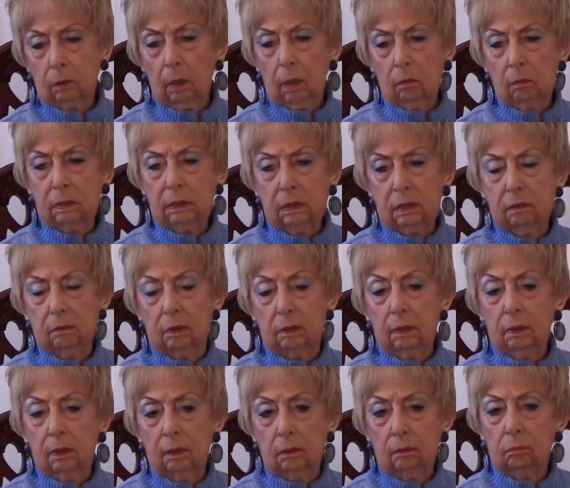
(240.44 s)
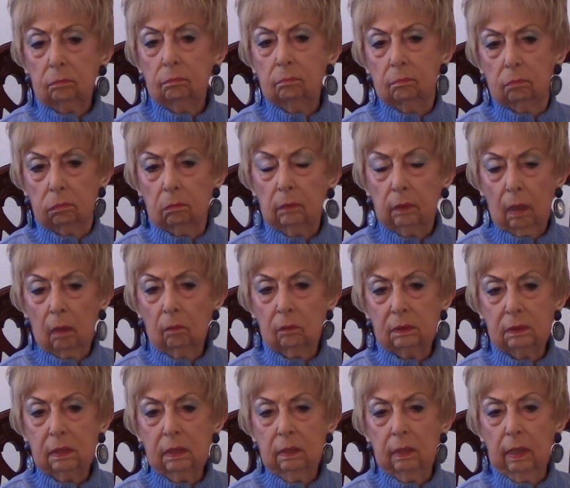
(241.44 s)
I was
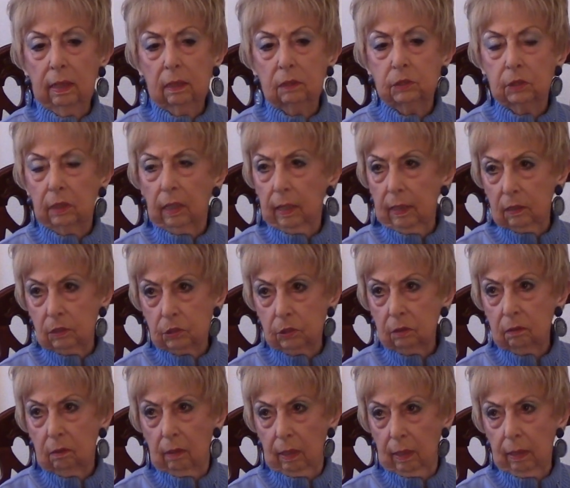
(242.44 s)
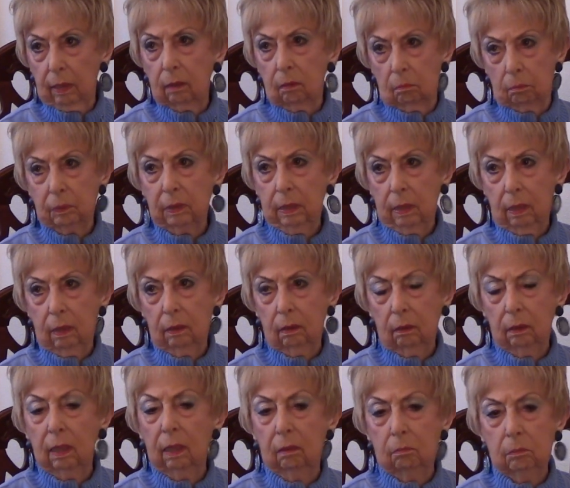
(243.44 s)
in education and piano
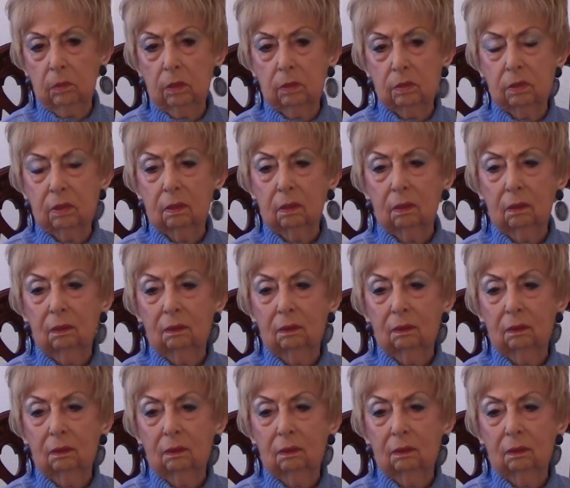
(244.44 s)
and music,